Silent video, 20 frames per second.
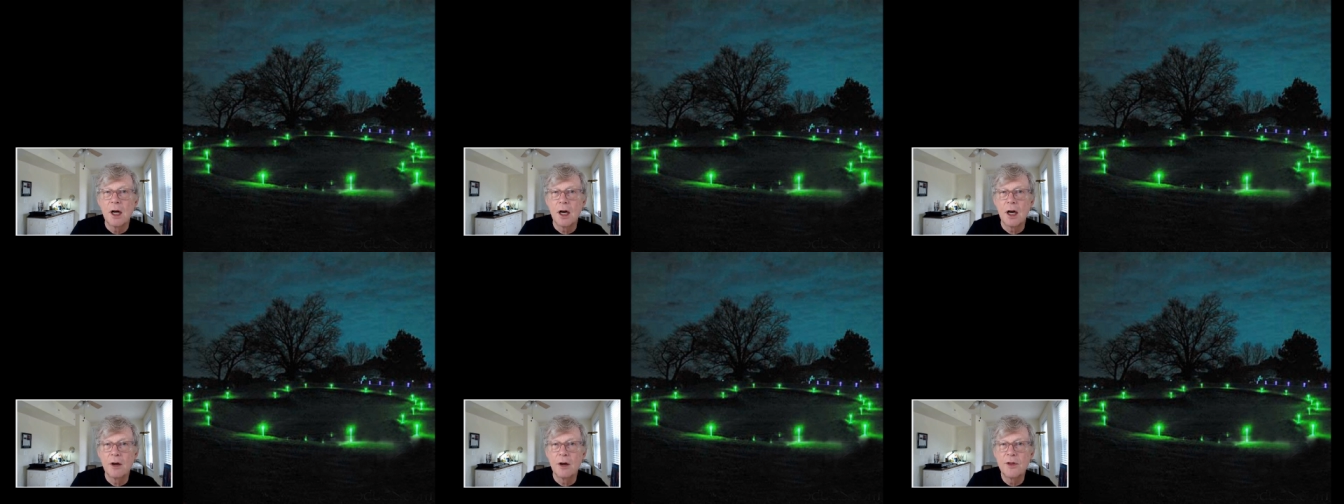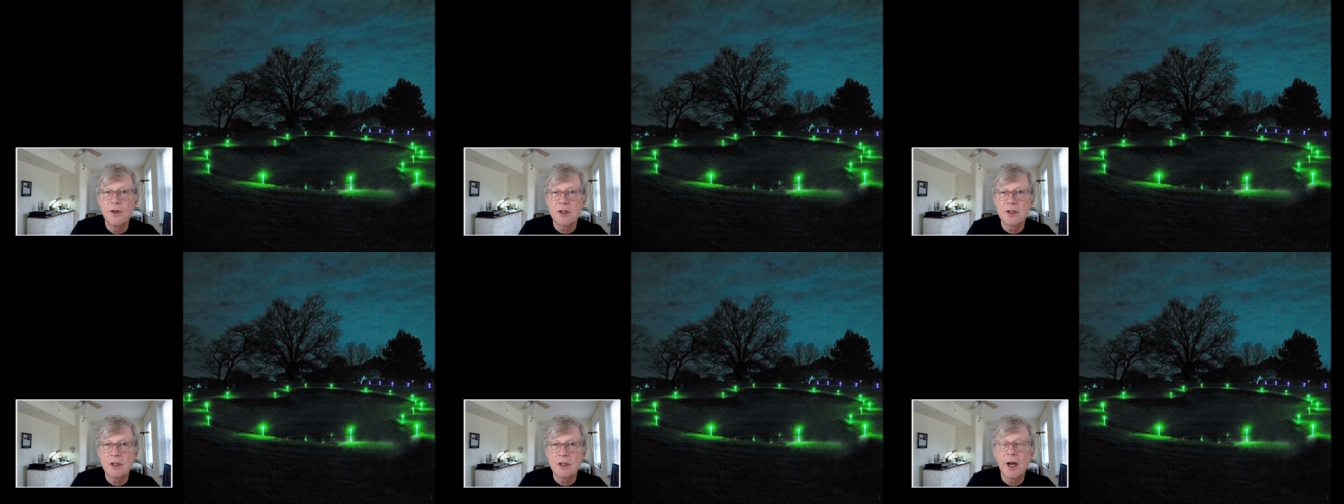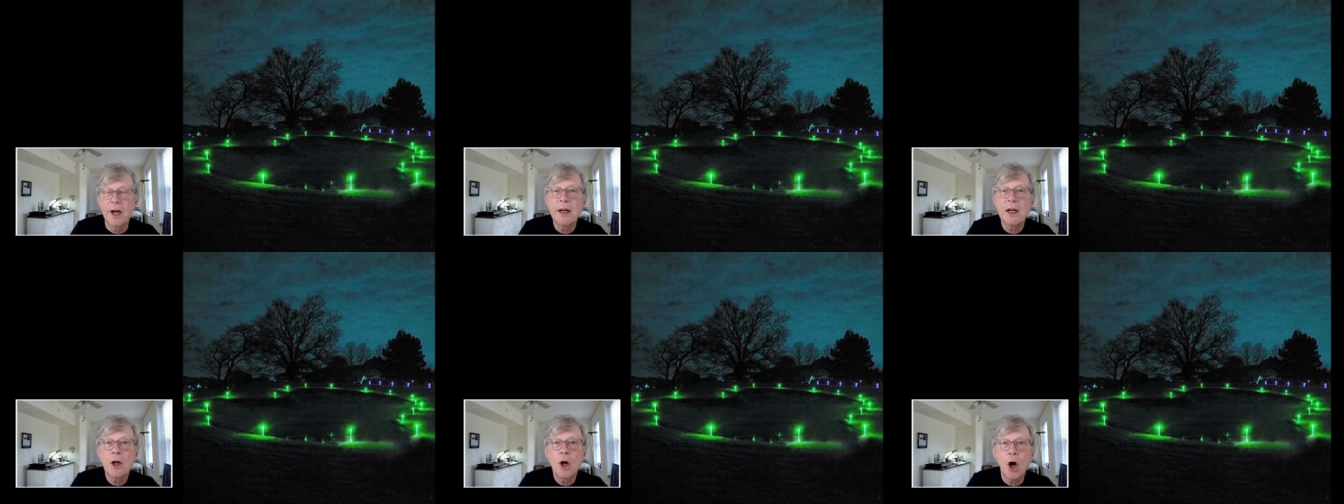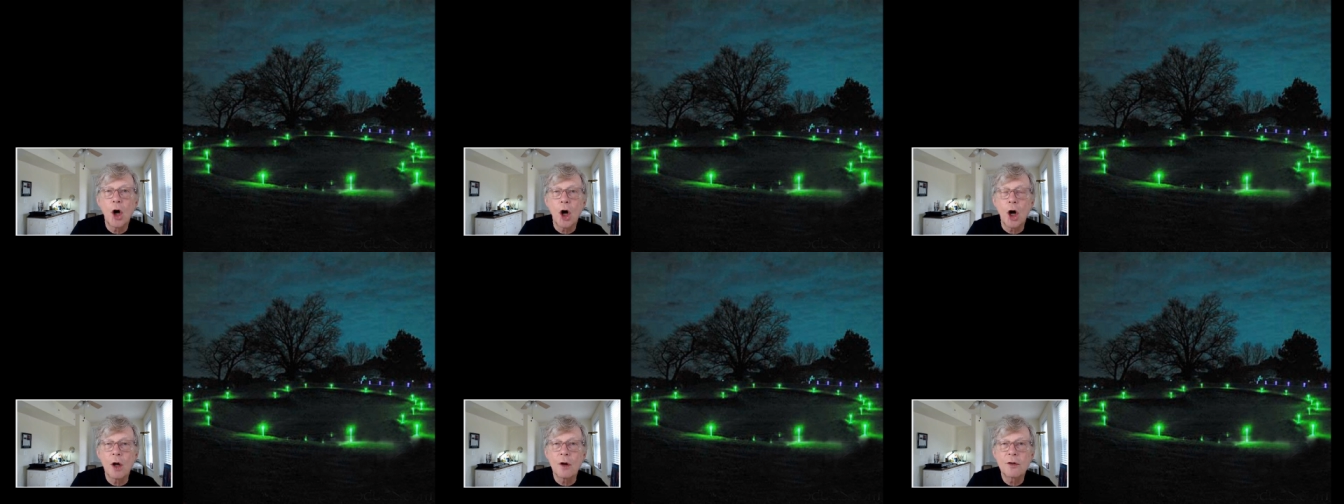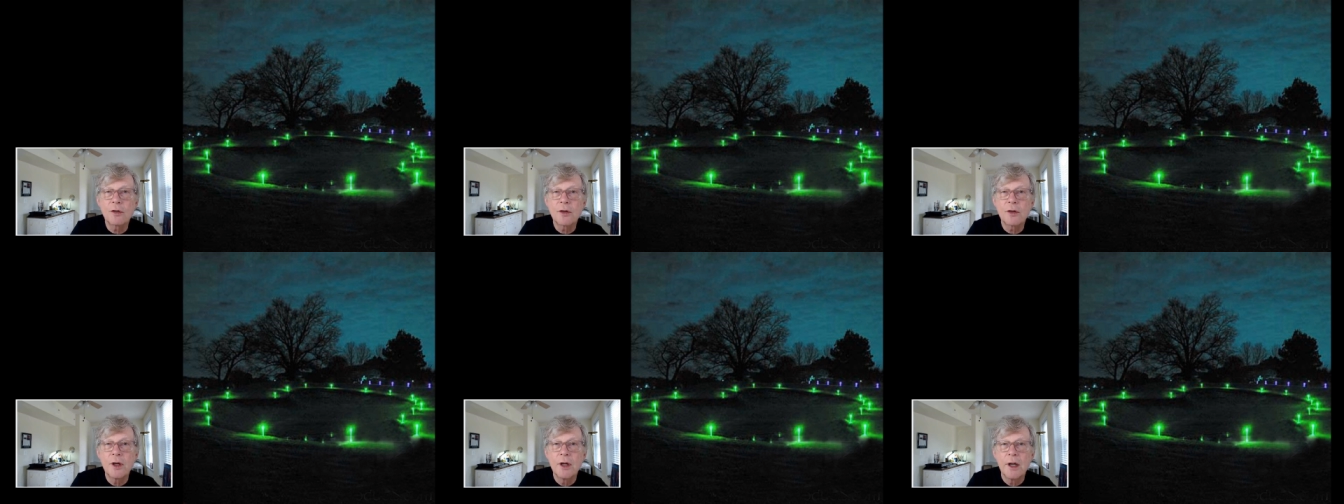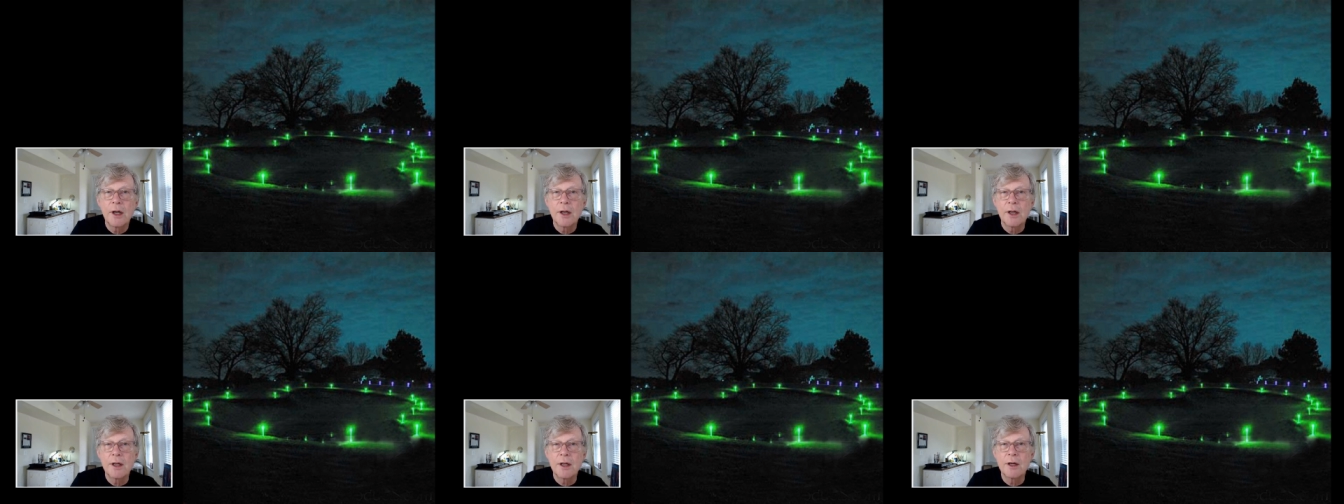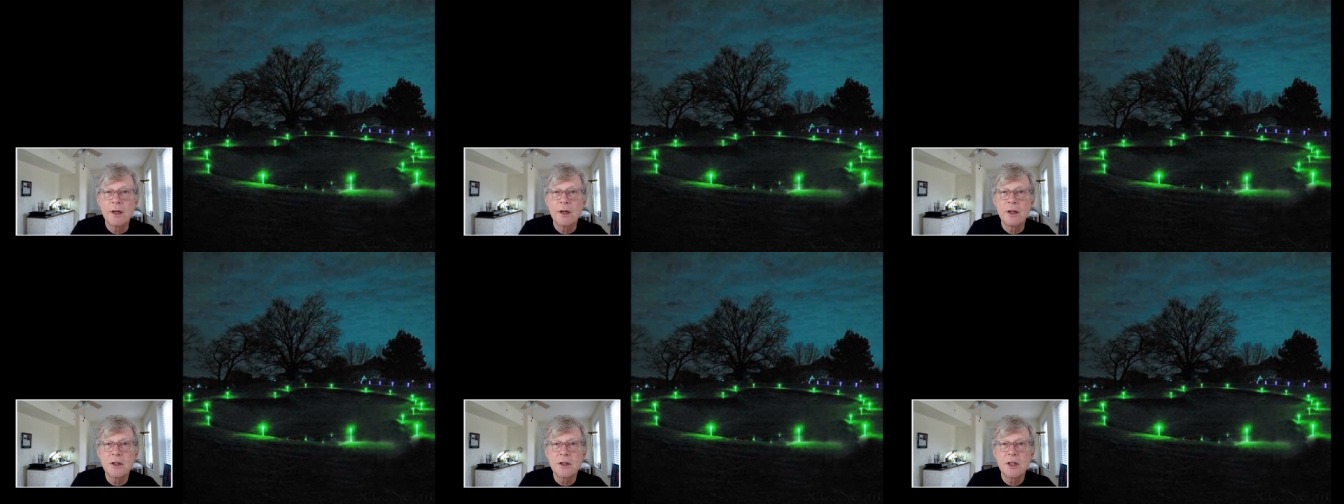of this night golf
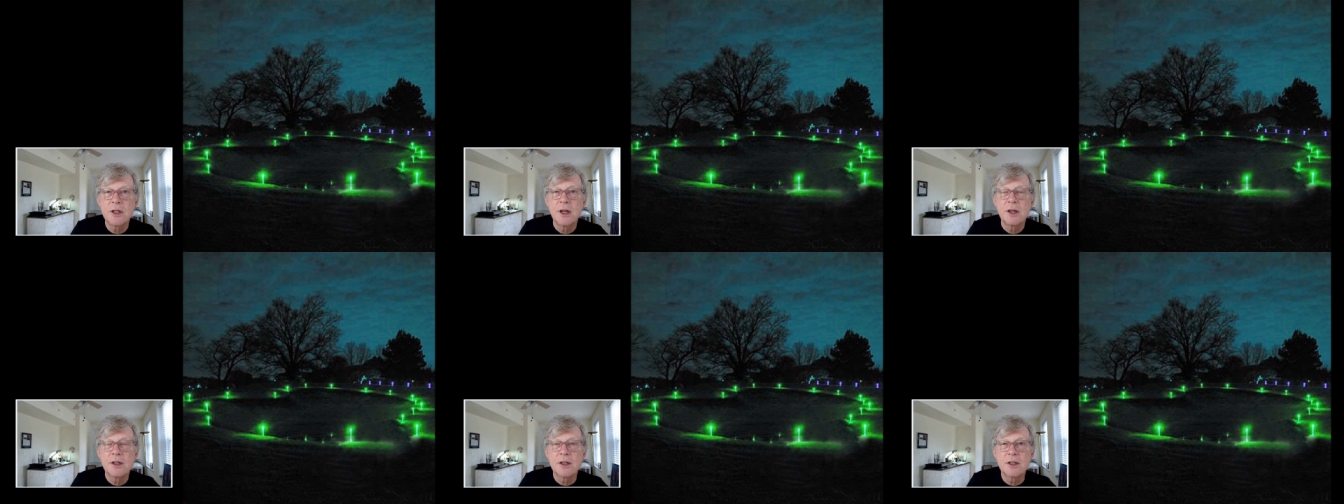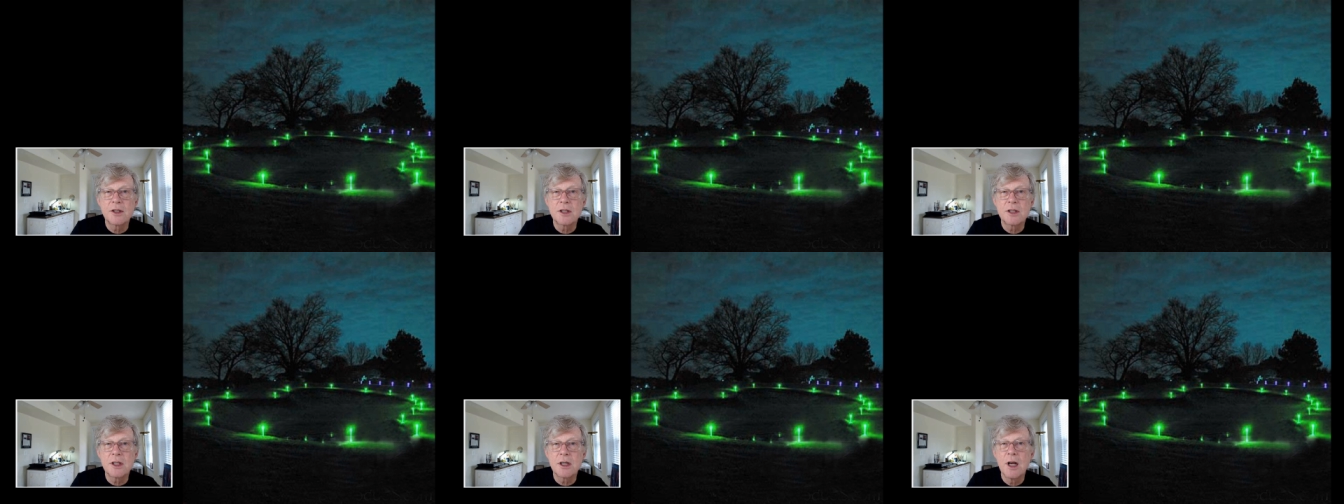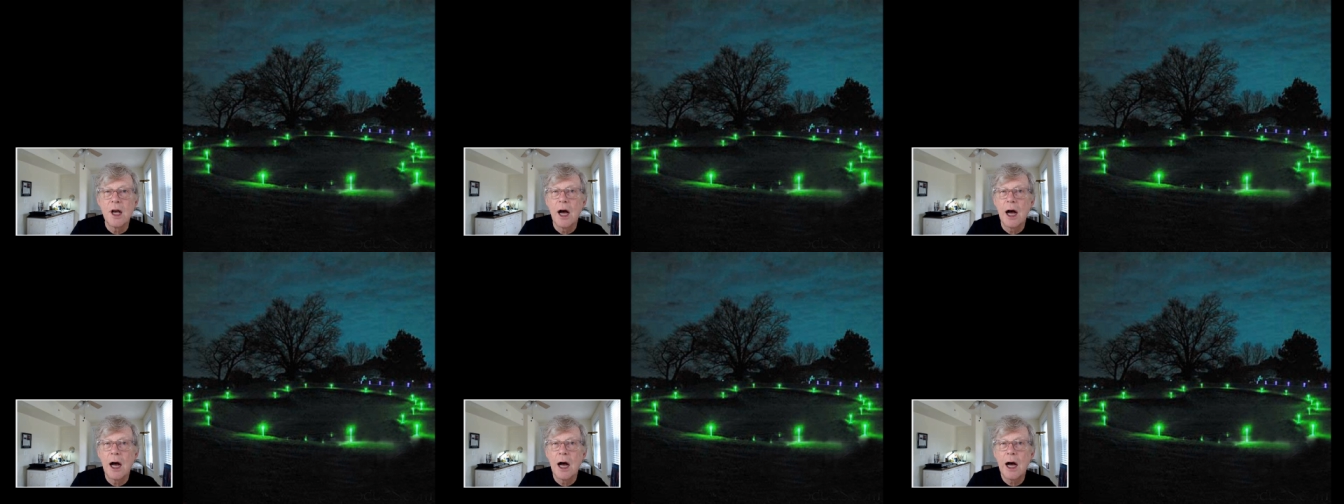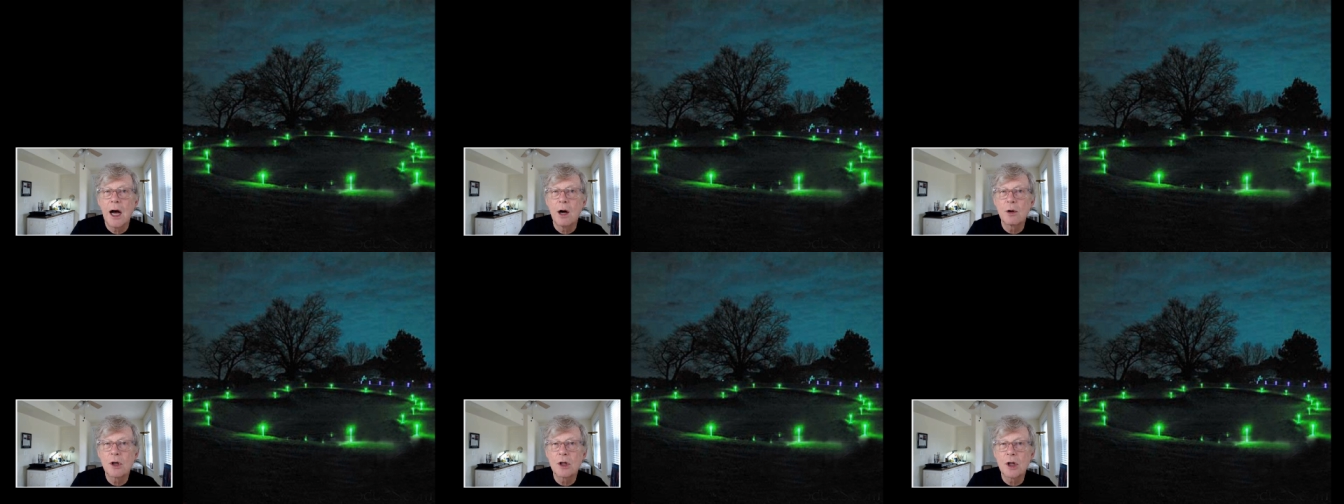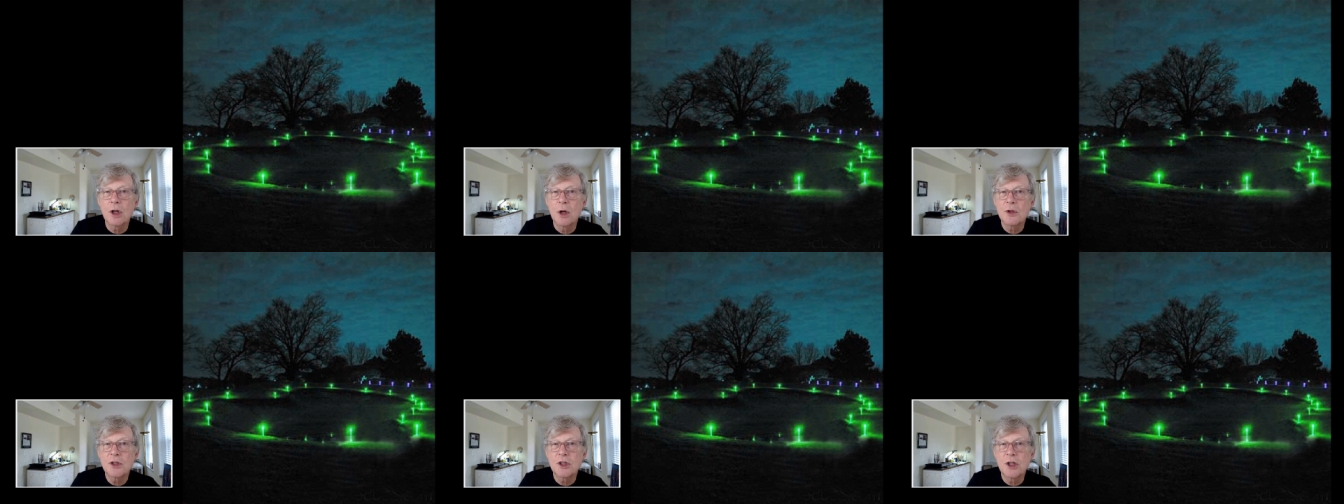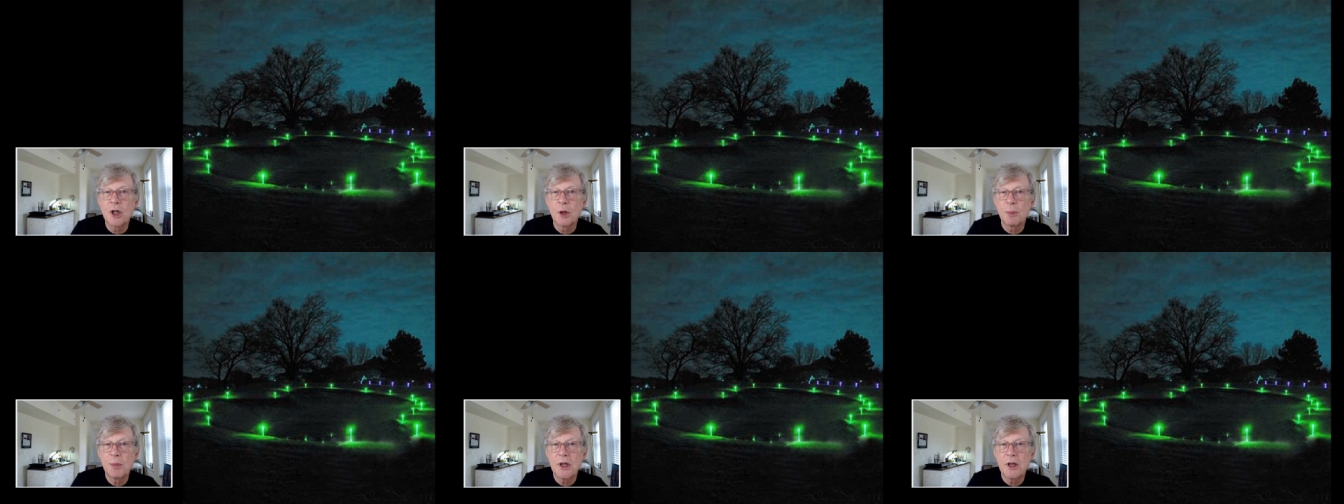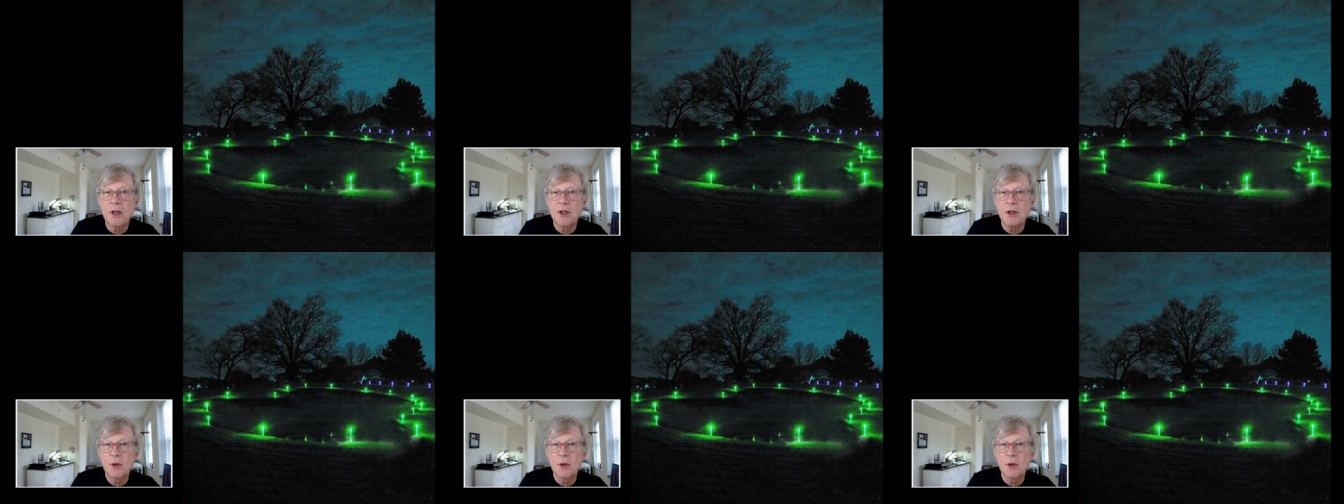is to see how close to the pin